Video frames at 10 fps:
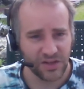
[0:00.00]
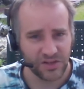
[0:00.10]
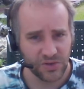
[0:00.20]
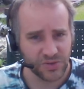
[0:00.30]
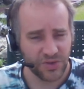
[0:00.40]

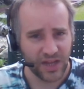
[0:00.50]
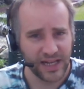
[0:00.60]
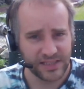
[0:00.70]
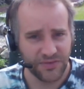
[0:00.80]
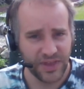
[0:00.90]
those are the
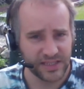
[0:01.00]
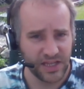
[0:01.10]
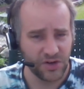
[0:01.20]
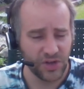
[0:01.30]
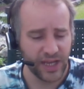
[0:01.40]
kinds of things
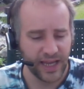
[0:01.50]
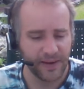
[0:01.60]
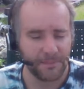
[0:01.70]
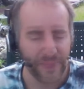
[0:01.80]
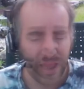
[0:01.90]
that you're looking
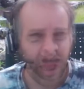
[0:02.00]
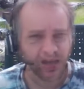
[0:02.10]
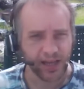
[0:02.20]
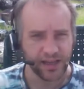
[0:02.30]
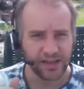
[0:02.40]
at.
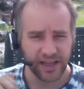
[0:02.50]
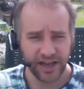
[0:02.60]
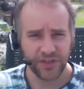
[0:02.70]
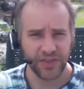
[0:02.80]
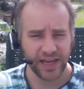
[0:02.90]

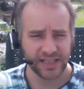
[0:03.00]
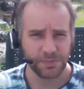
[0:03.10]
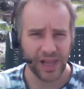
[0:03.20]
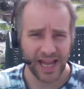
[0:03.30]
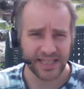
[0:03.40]
Another thing is
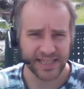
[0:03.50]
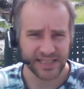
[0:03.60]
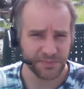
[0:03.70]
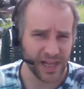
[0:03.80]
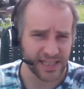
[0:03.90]

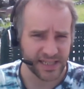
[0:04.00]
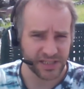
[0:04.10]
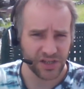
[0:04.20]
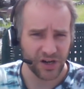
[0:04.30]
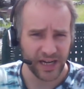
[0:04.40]
plastics, and
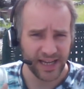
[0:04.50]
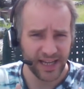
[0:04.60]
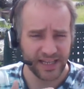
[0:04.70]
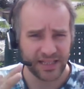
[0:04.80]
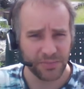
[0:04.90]
plastics are
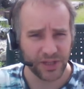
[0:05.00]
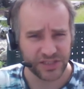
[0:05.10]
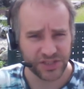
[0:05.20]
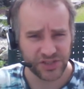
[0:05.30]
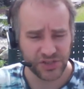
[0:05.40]
a
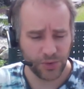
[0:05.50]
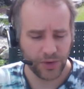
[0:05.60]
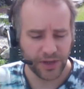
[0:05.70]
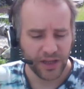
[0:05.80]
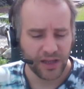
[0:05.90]
double-edged
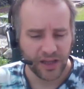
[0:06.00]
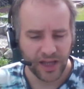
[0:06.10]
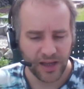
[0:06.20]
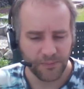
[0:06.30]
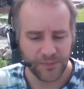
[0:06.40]
sword.
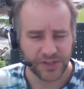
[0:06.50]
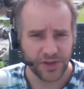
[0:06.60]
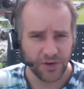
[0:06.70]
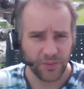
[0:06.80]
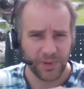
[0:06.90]

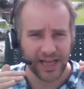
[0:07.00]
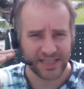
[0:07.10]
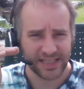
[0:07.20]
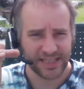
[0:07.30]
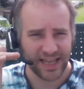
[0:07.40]
So
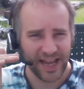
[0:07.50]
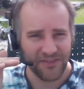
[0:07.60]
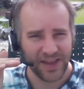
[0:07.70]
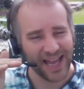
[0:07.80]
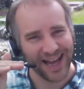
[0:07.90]
plastics can
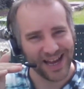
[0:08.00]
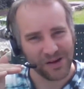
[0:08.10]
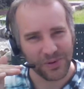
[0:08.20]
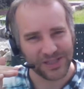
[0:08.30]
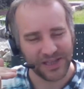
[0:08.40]
have a
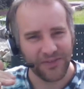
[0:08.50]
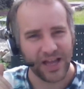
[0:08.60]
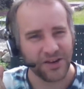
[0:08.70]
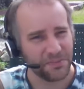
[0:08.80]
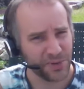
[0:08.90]
higher perceived
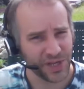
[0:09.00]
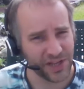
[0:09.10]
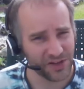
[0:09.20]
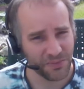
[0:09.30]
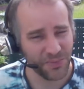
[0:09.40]
value, in
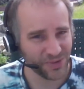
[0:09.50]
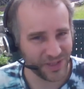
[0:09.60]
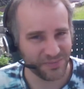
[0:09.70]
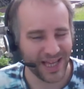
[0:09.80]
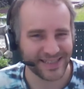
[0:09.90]
particular
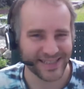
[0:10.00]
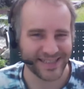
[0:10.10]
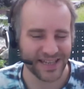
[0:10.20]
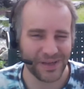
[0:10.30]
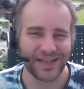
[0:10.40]
molded
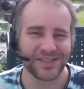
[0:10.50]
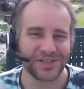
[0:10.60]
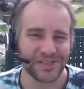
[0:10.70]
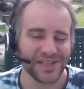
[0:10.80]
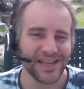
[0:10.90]
plastics like
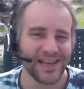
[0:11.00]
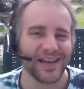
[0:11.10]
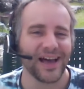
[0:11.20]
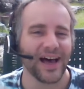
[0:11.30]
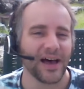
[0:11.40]
miniatures.
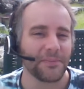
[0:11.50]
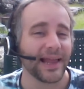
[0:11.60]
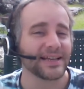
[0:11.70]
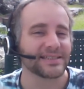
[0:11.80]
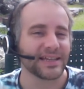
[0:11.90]

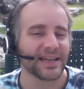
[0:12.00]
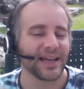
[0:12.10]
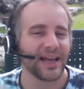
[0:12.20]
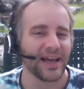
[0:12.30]
Plastic